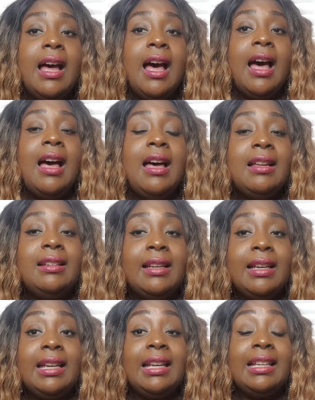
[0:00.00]
and
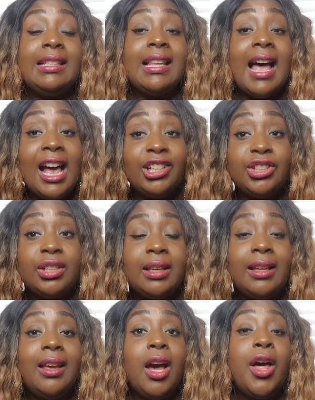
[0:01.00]
it is
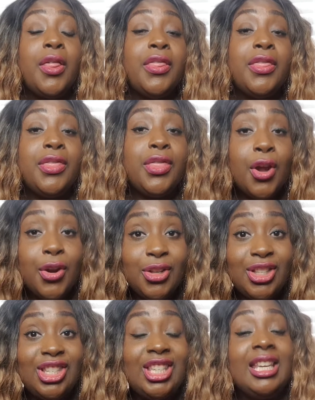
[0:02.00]
actually a
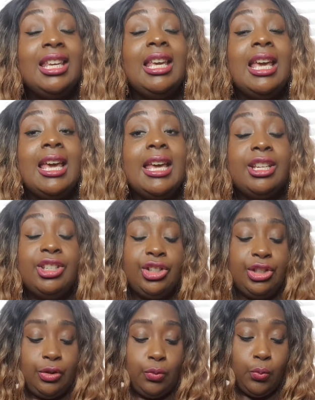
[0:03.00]

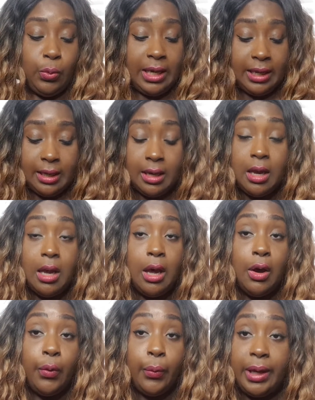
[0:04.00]
30-inch wig,
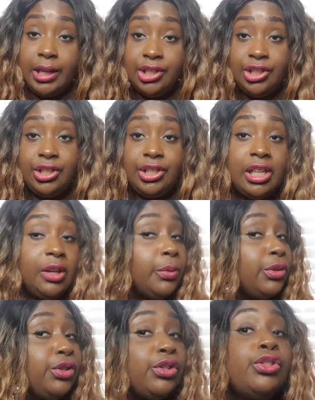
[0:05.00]
which it
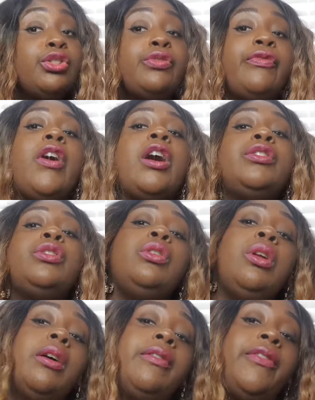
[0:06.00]
was just far too
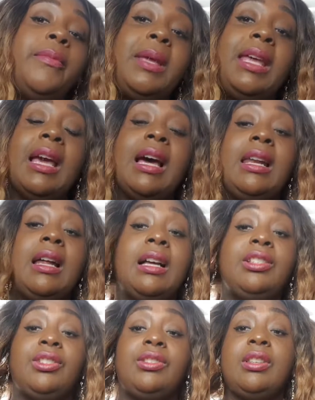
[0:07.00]
long for me, and I
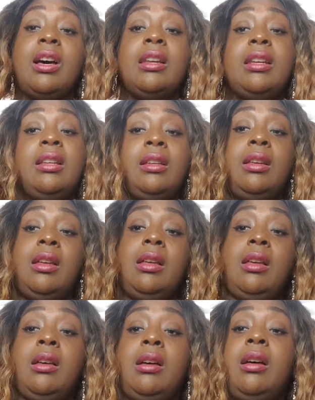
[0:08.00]
just cut it.
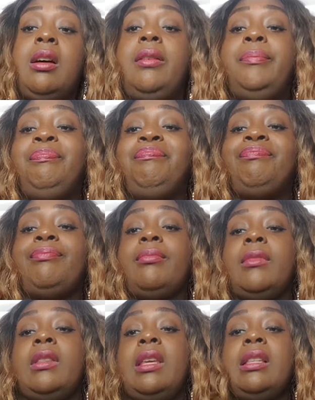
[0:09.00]
I
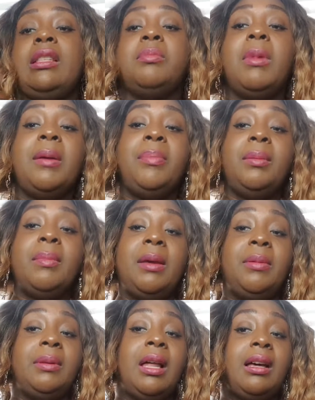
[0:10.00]
think this might be
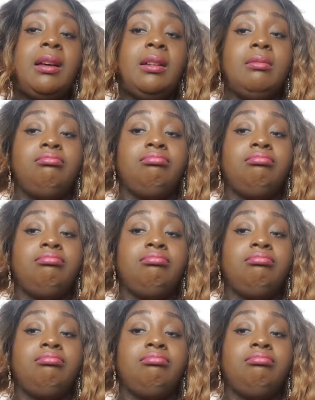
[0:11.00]
maybe like a